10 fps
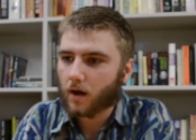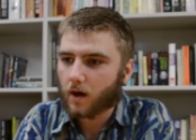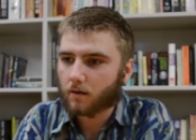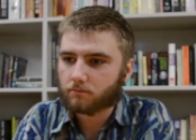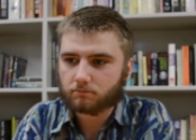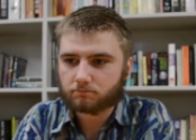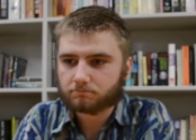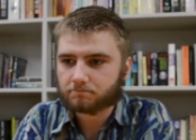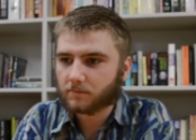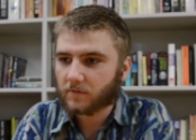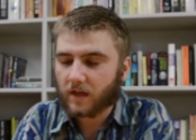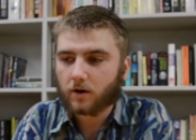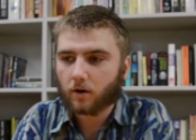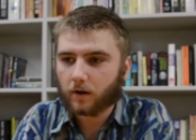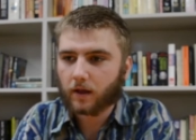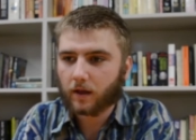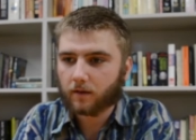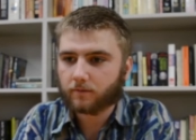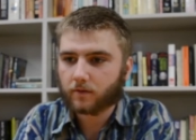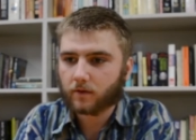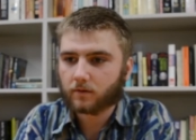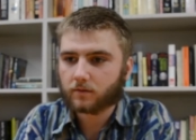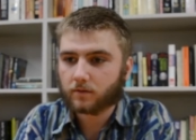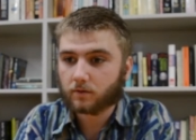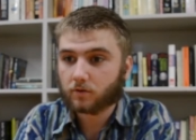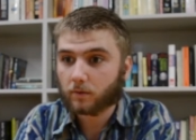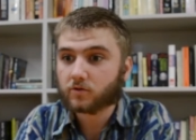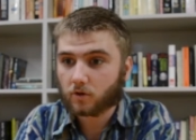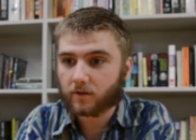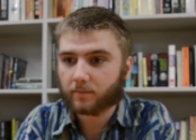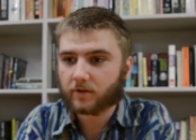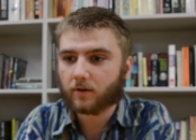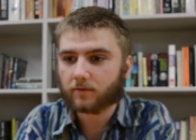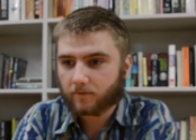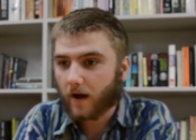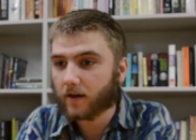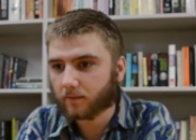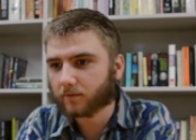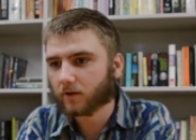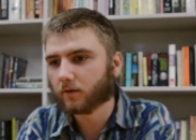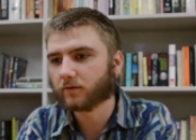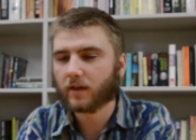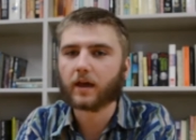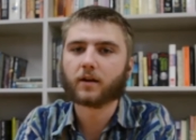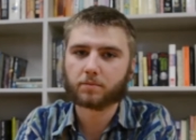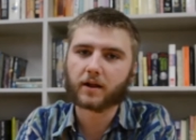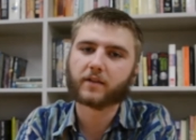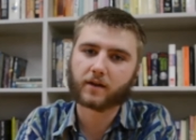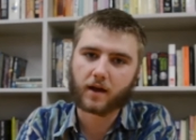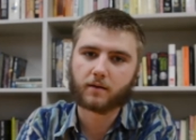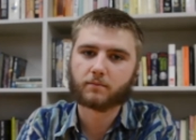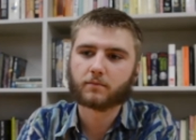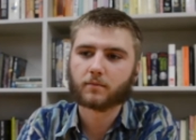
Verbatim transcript: Um, they're not here for to, to enjoy themselves and find themselves. They're here to play the game.